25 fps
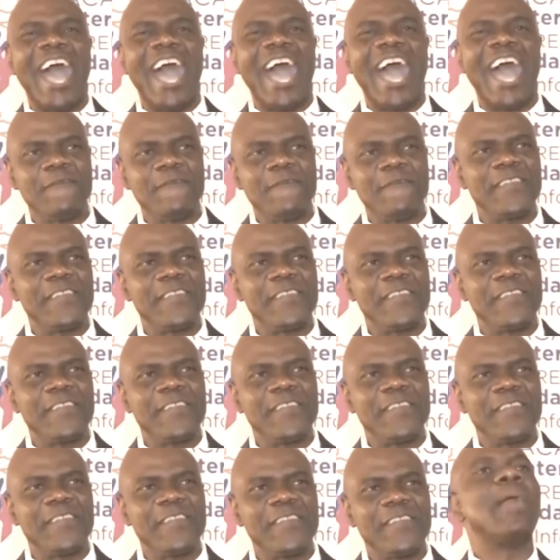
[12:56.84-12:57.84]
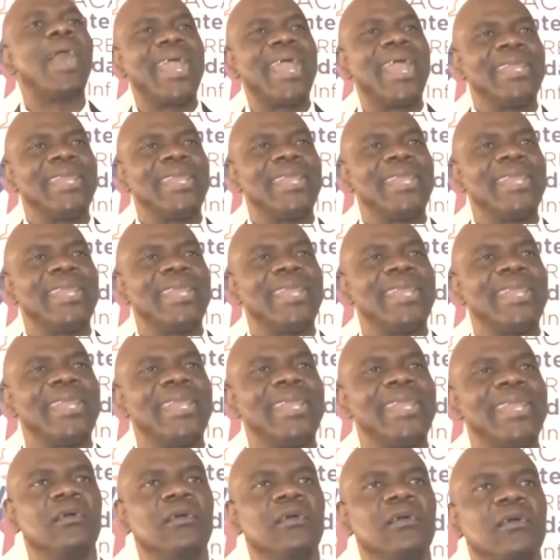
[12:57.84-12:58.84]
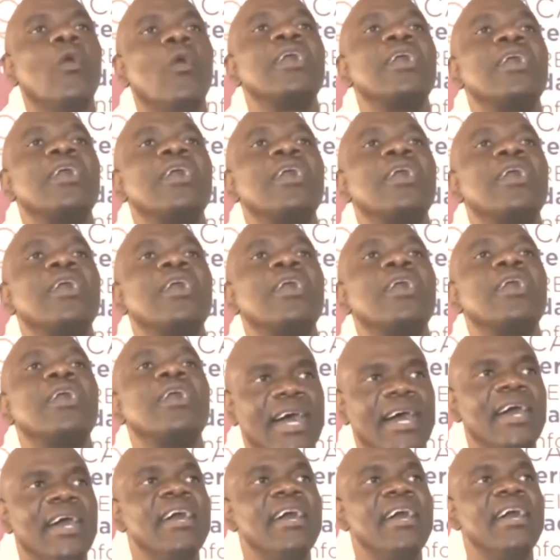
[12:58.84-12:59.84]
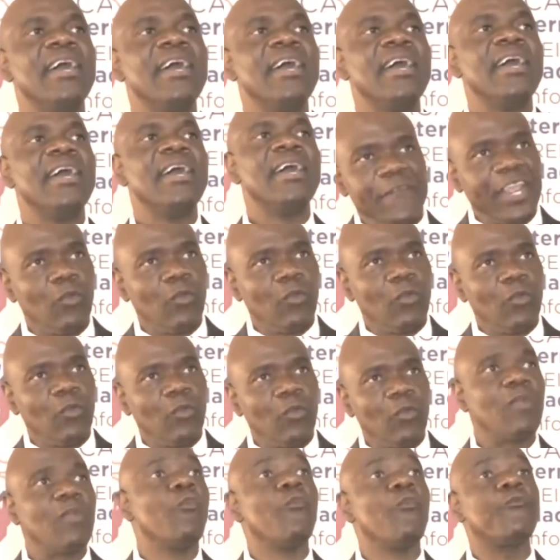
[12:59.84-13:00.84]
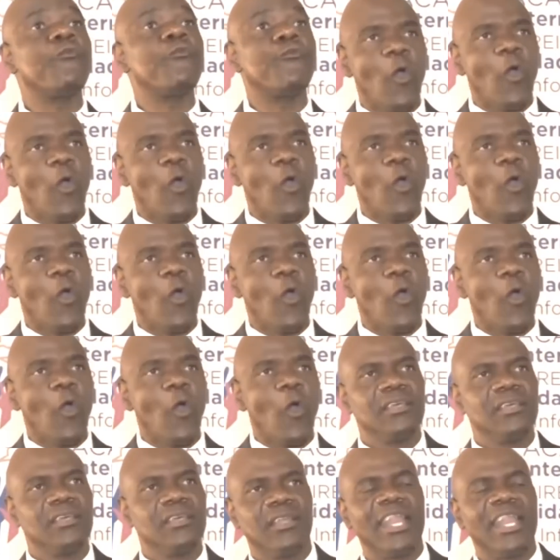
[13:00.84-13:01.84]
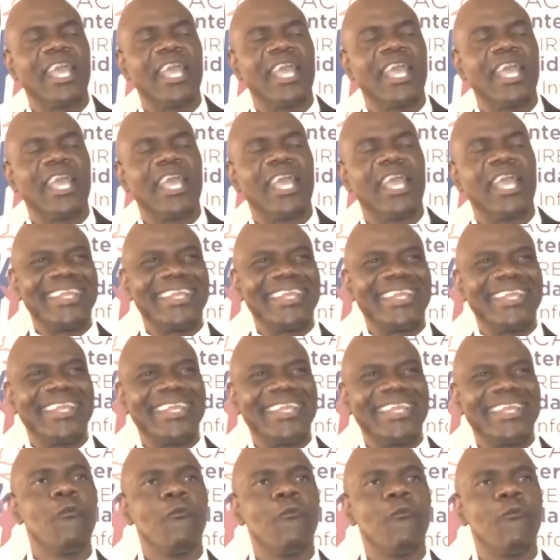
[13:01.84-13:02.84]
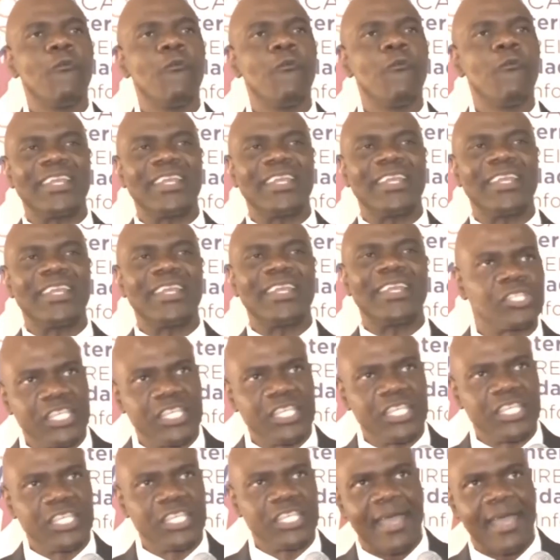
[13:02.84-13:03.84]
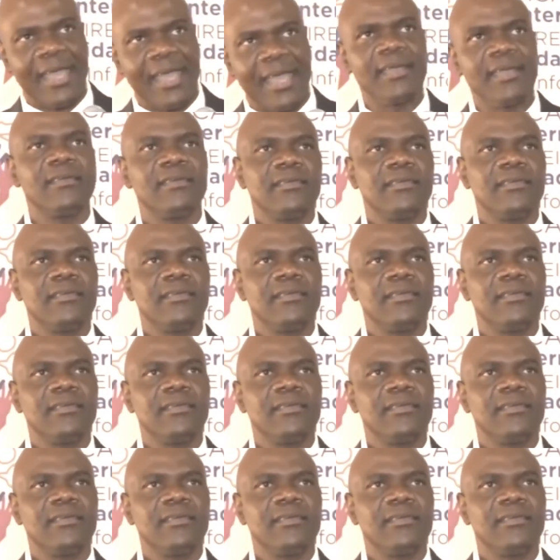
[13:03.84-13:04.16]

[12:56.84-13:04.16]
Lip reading: the African woman who was a leader, the African woman who fought like Marina, who fought like Josina.